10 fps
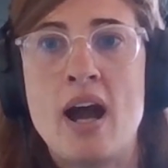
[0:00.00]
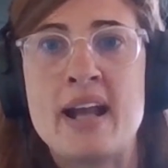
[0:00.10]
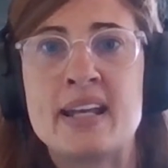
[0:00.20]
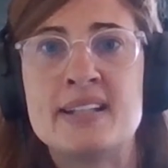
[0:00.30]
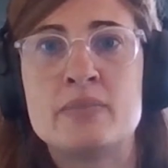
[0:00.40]

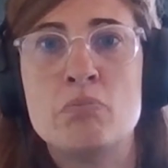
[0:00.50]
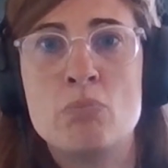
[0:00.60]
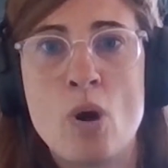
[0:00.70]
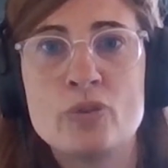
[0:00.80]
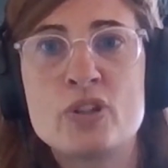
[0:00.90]
I guess,
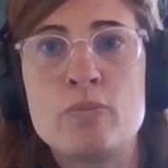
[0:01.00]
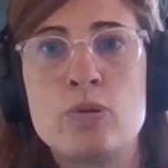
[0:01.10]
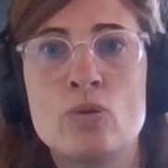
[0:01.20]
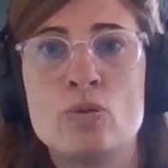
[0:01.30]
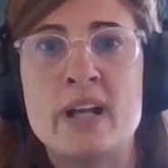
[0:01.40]

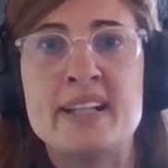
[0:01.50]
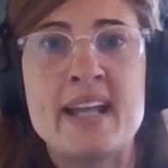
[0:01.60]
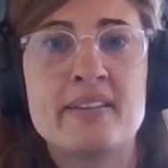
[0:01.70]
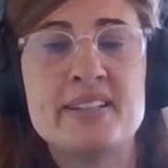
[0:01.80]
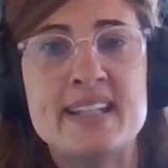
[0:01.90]
multiple
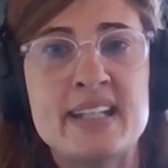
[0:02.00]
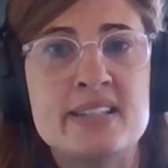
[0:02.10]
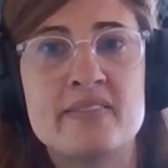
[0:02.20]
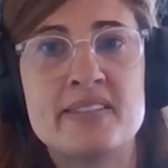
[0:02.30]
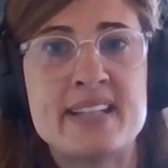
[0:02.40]

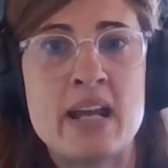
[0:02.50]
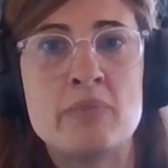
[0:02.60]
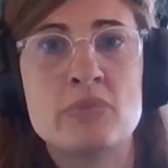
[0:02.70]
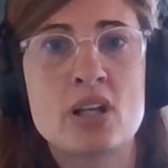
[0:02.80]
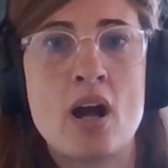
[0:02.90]
analyses at the
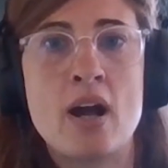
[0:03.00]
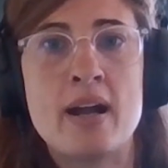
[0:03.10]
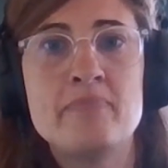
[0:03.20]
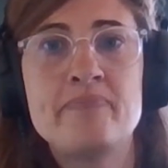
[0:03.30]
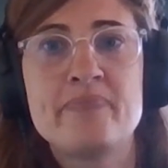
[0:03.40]
same
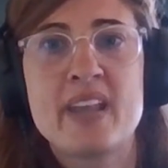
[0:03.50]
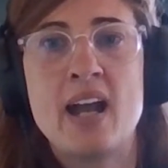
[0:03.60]
time.